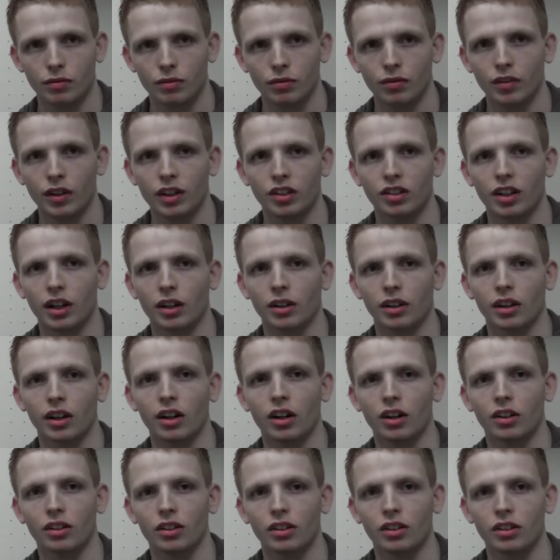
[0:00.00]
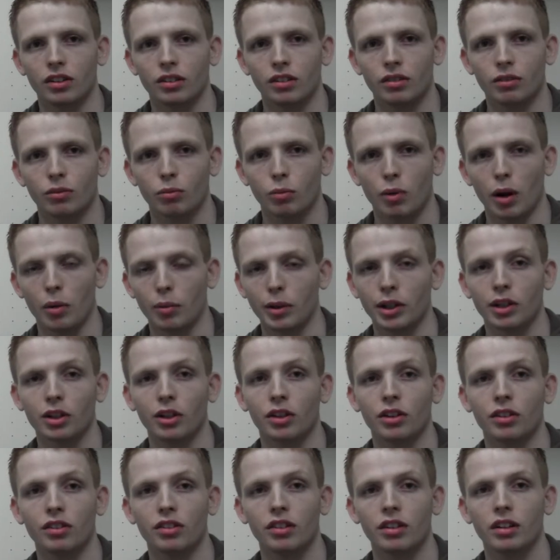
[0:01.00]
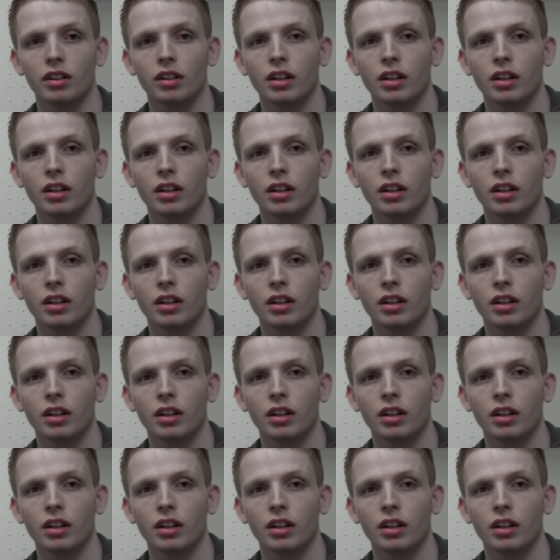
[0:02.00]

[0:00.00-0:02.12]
veg out of the garden where we could,